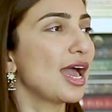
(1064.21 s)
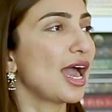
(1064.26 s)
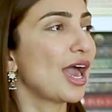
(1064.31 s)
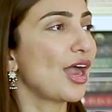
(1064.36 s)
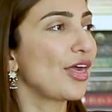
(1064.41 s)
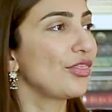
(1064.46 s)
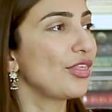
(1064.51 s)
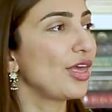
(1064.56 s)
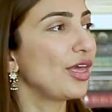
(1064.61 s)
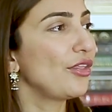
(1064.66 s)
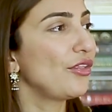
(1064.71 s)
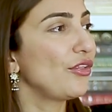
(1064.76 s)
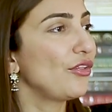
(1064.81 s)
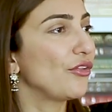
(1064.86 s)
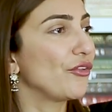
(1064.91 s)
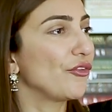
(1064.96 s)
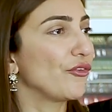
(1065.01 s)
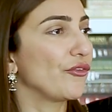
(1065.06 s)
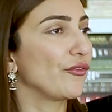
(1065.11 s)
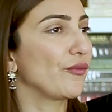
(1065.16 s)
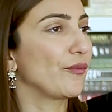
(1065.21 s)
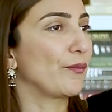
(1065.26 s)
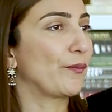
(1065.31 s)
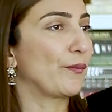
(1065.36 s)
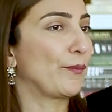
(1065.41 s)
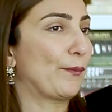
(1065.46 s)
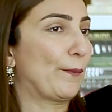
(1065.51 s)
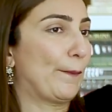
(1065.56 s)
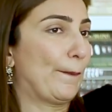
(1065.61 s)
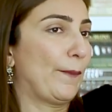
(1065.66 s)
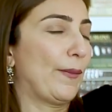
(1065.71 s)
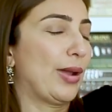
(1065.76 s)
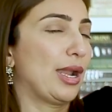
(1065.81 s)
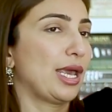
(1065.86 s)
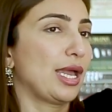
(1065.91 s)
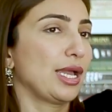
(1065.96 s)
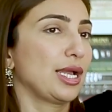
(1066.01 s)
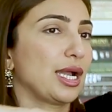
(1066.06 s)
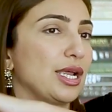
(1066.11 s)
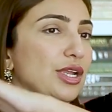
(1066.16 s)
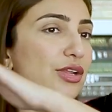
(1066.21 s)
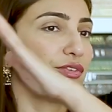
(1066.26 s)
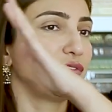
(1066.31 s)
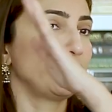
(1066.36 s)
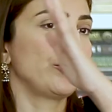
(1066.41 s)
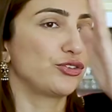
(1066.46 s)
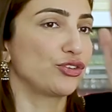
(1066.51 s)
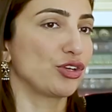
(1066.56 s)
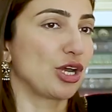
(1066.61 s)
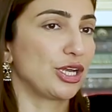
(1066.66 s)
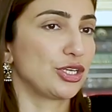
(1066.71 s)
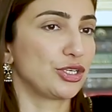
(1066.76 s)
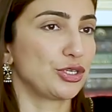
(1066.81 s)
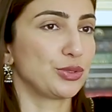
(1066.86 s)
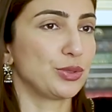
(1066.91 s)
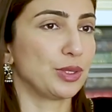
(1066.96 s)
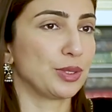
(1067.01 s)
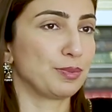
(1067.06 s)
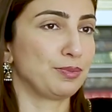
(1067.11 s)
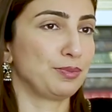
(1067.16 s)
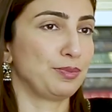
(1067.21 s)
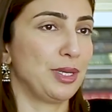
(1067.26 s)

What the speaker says: And then when I kind of tried to